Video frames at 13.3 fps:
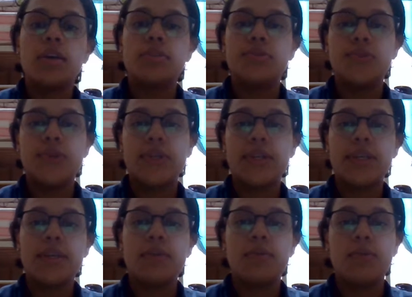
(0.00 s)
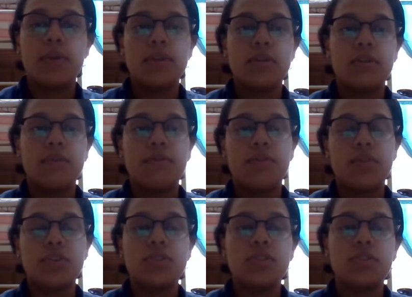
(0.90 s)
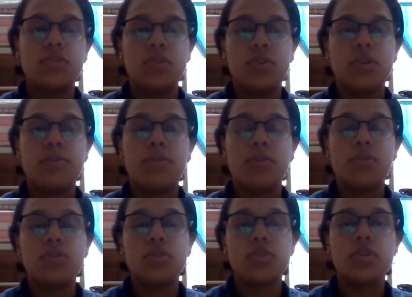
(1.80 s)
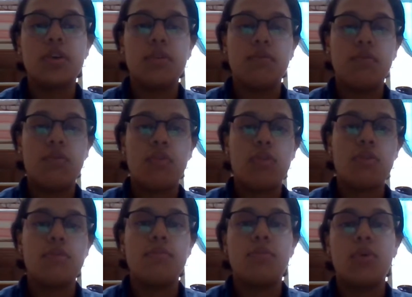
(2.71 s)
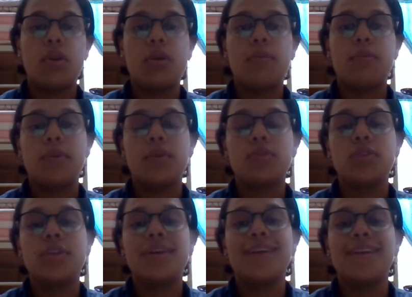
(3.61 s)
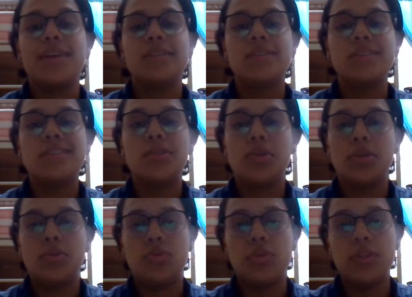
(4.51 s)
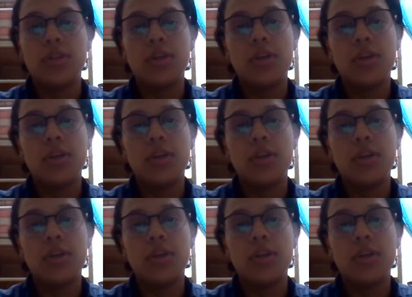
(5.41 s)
and turkey, ranking first in turkey production and fourth in broiler production in 1993.